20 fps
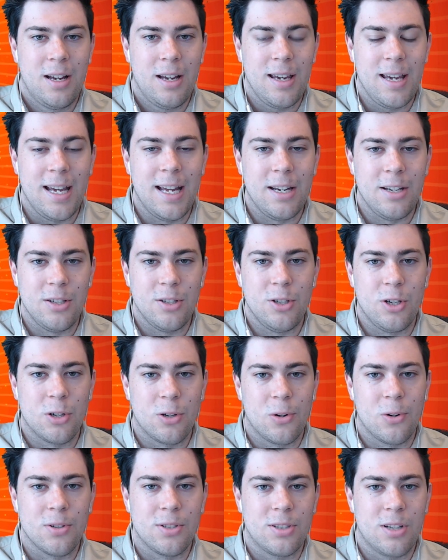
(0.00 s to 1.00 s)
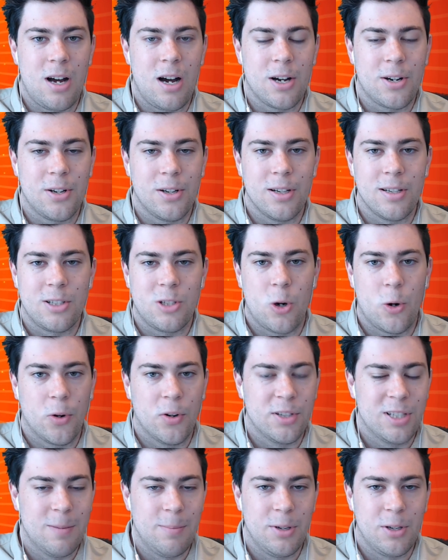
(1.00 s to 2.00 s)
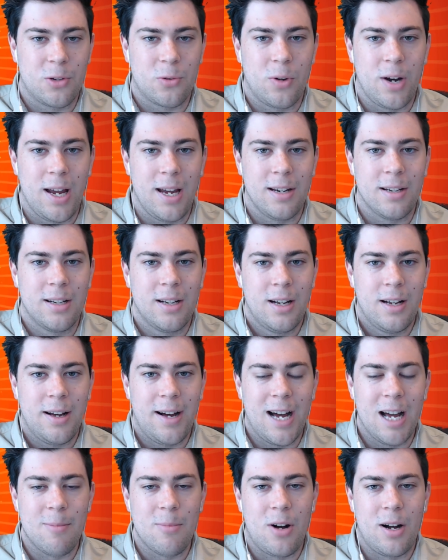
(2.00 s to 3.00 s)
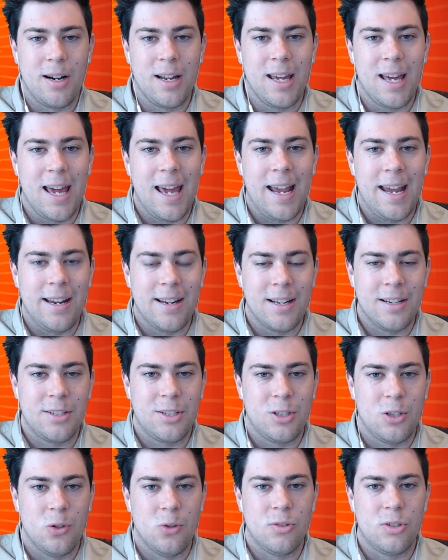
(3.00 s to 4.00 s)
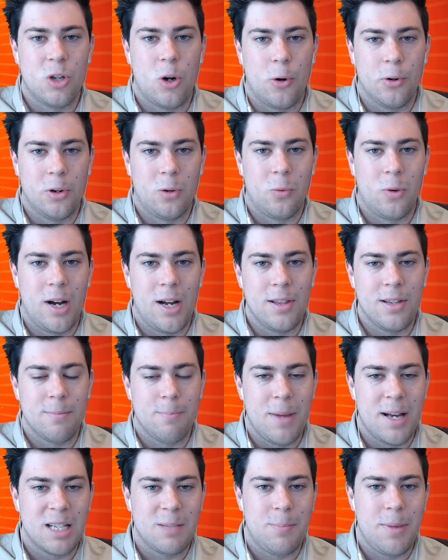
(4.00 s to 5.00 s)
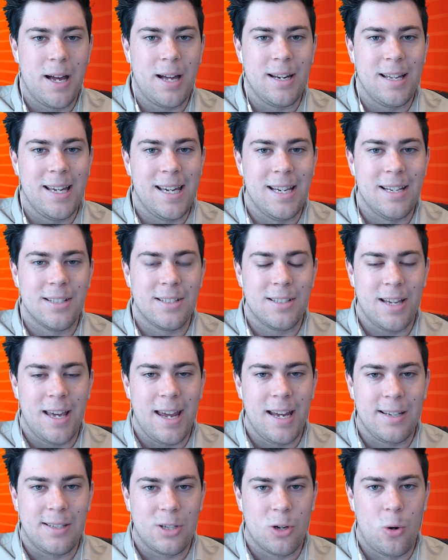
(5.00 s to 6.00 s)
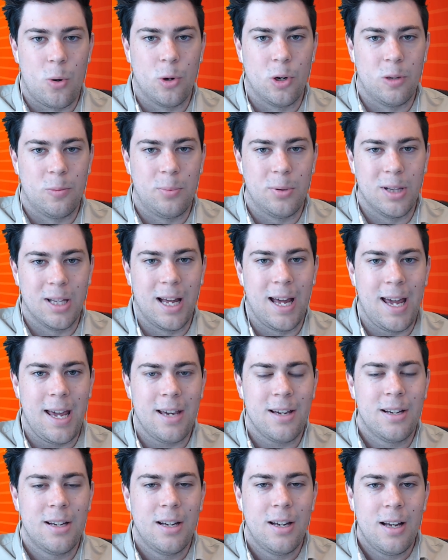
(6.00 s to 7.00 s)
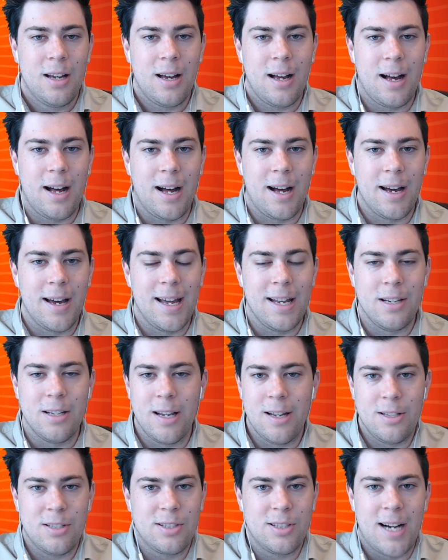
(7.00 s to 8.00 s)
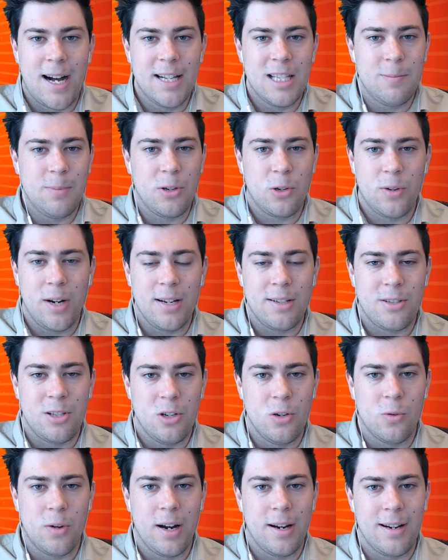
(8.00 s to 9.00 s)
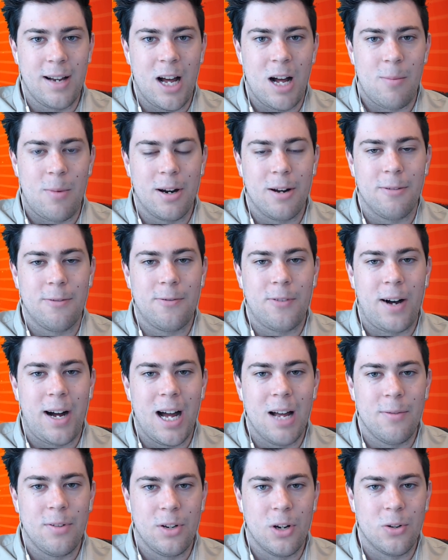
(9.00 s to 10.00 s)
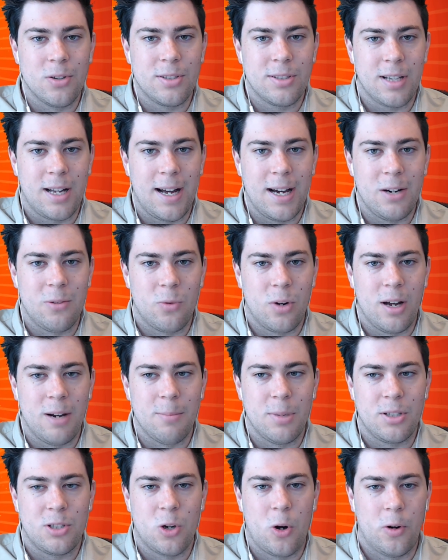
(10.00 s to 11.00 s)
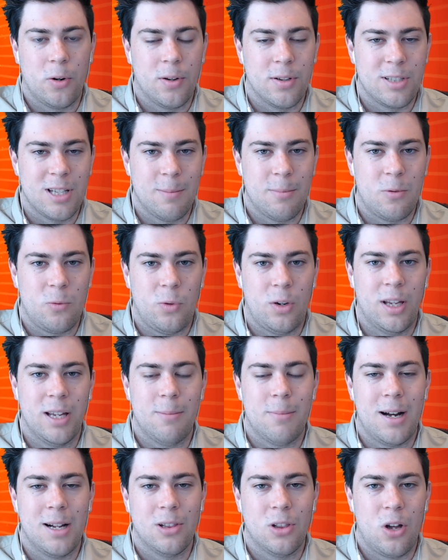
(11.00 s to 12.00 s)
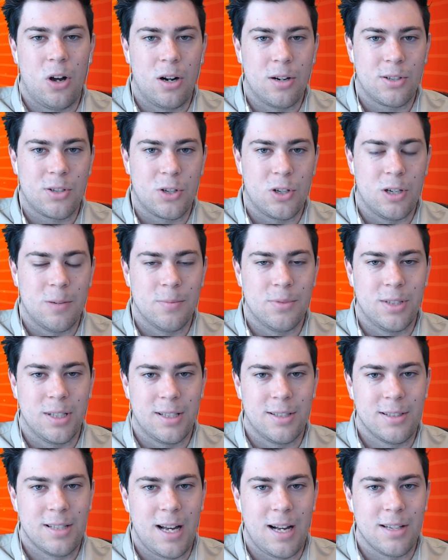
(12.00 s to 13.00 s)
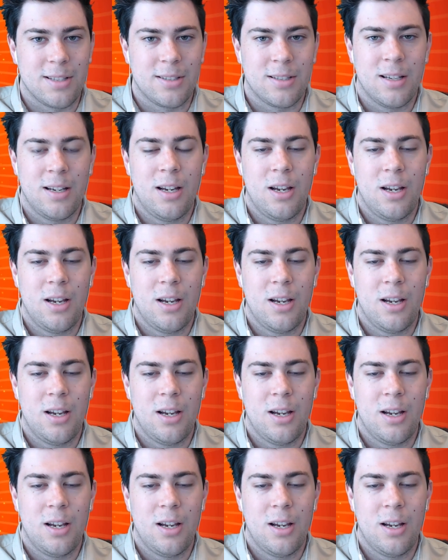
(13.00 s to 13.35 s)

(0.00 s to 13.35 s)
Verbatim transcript: in Euro Soccer. Totals have been great. I'm on a eight and two total run. The best bet is a total play, uh, and and sides have been great too. Right now, I'm on a five and zero side run, but totals have been really my long term success